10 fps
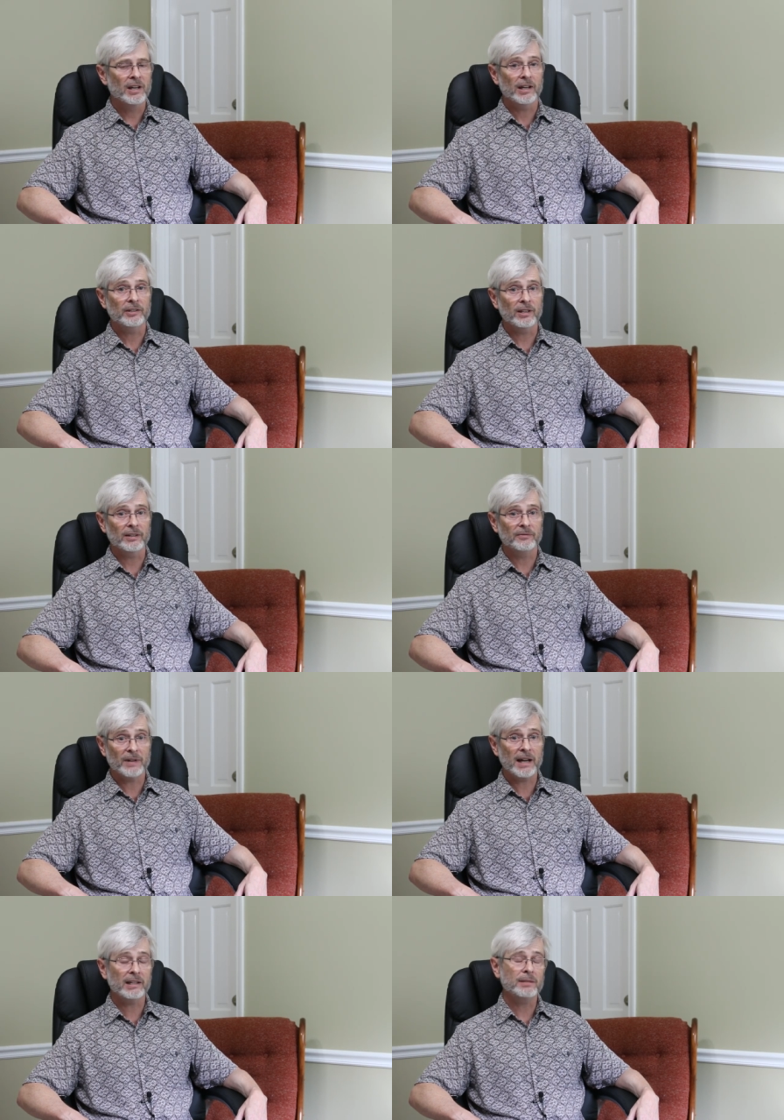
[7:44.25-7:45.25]
until it
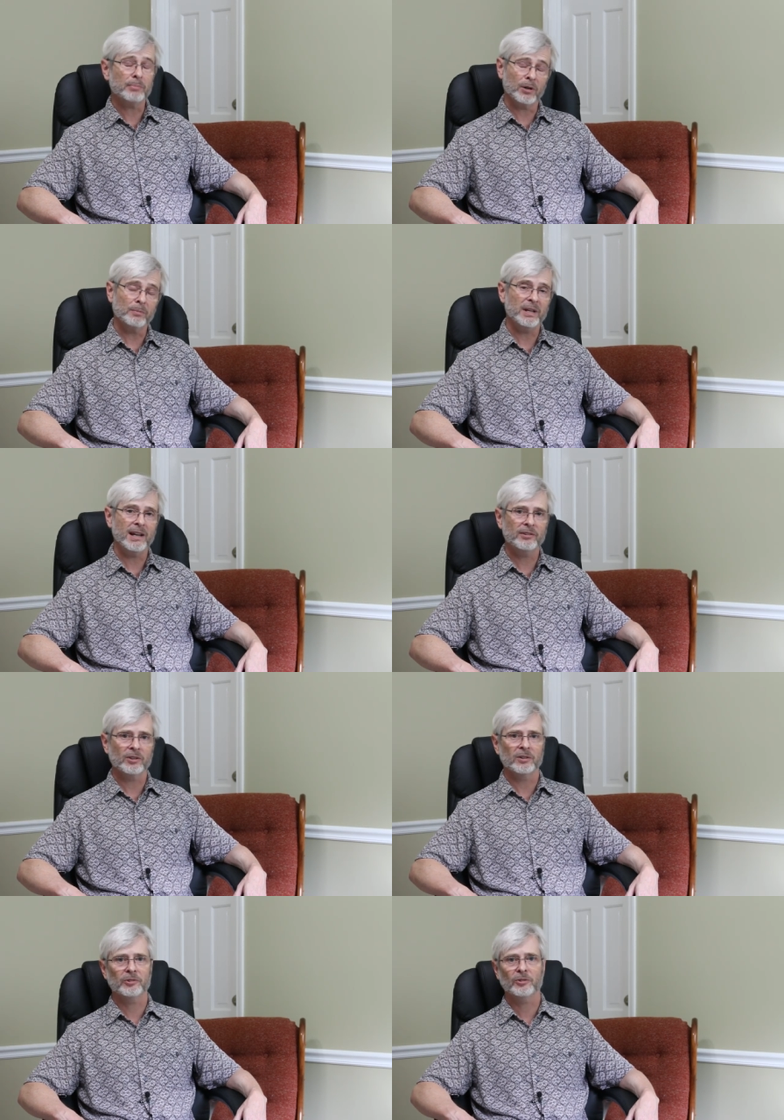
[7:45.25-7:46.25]
finally permeates
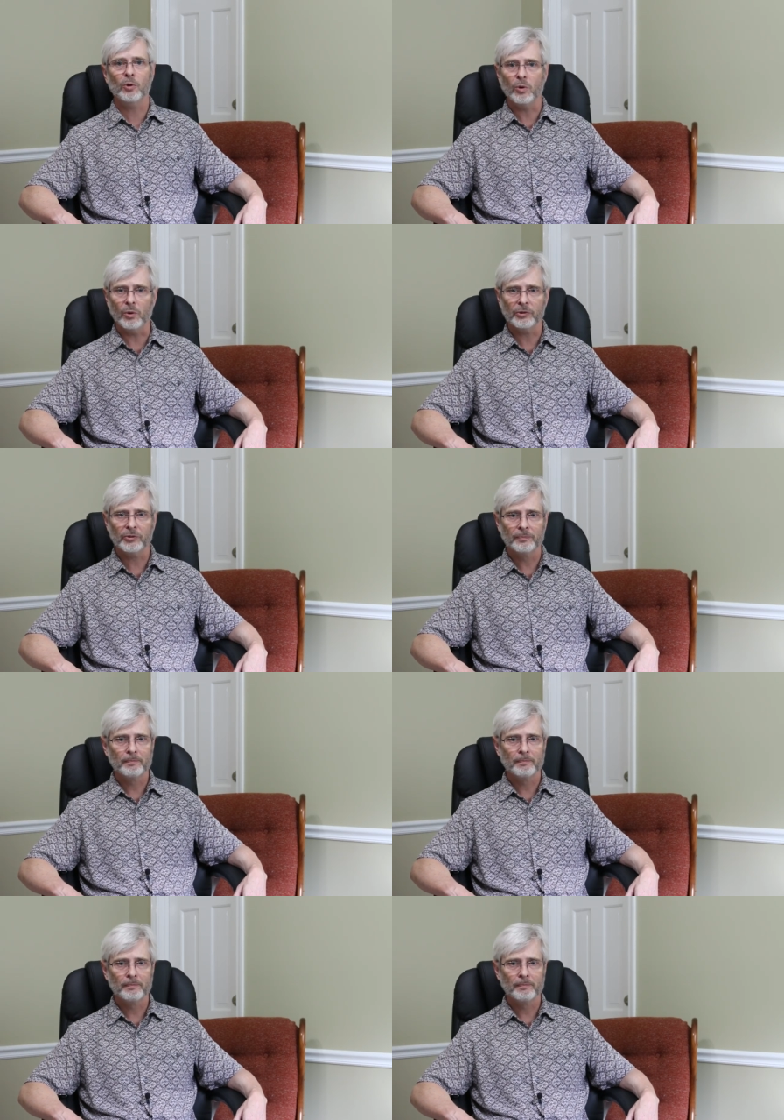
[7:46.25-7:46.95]
our souls.